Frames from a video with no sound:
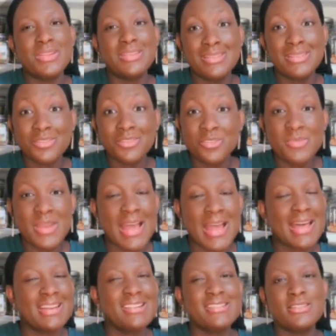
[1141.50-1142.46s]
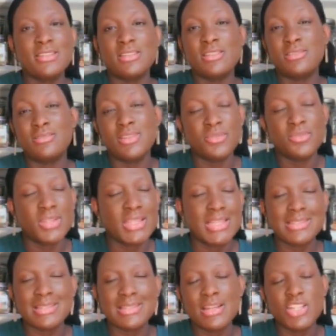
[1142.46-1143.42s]
the different patterns and different things
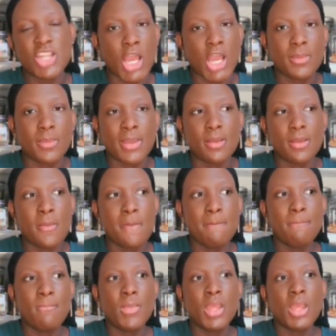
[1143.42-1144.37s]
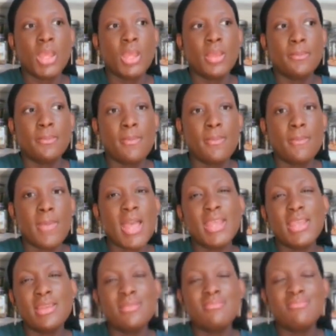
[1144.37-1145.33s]
that I talk about, I
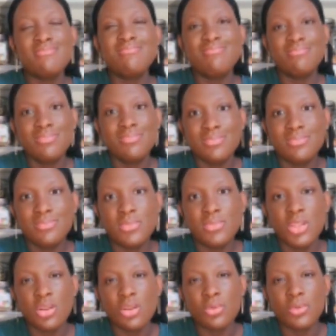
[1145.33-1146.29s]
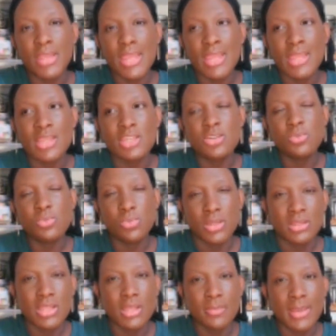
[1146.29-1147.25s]
can, you know, gauge what
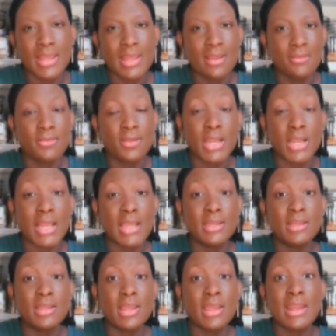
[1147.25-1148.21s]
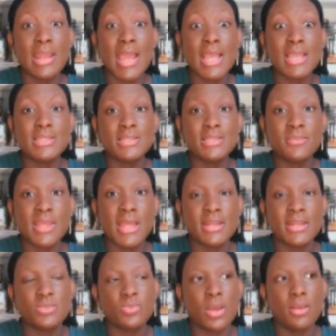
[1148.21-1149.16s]
they might have forgotten and ask them that as
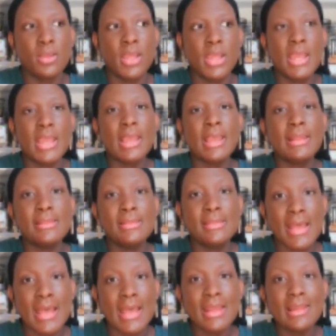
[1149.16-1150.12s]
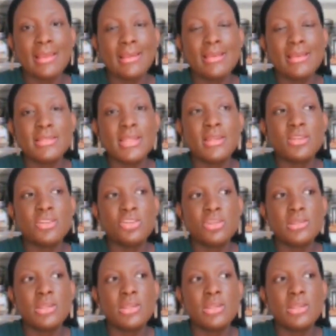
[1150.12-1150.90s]
well. And that, like I said, is just